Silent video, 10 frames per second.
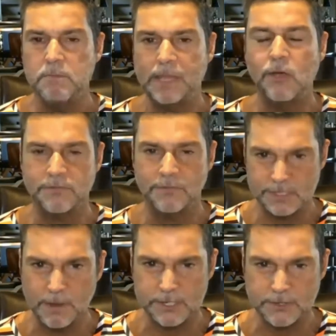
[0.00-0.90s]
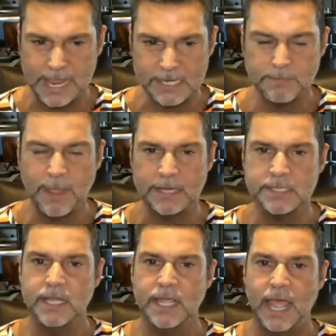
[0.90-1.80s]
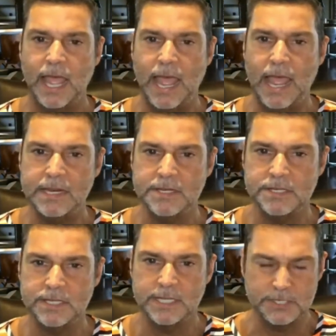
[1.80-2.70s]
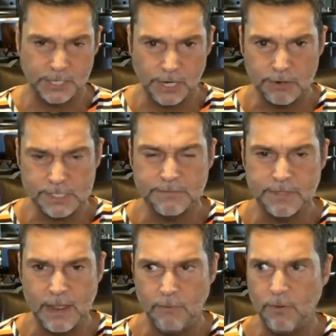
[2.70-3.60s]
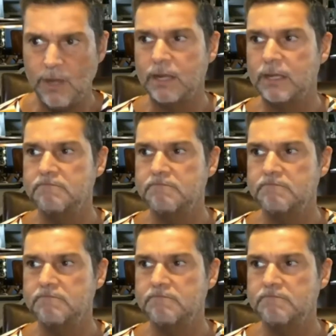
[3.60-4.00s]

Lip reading: because of this monetary aspect and the security of the network.